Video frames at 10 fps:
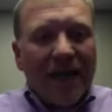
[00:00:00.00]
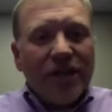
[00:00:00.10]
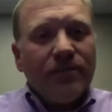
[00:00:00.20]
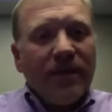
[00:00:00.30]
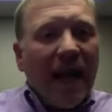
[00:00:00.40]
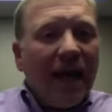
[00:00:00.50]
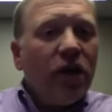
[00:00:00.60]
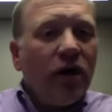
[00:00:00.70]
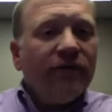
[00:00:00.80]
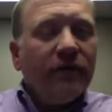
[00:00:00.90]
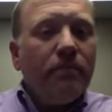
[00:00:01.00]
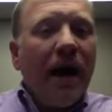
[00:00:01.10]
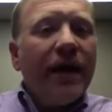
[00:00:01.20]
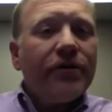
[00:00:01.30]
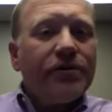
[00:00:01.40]
agent would hand off the
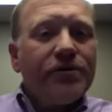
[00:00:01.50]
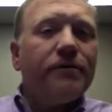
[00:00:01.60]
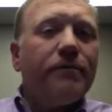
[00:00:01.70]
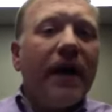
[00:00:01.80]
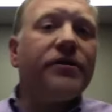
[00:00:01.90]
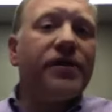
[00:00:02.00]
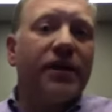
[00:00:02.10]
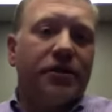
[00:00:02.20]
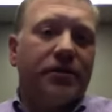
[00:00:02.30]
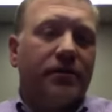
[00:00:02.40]
buyers to the buyer's agent.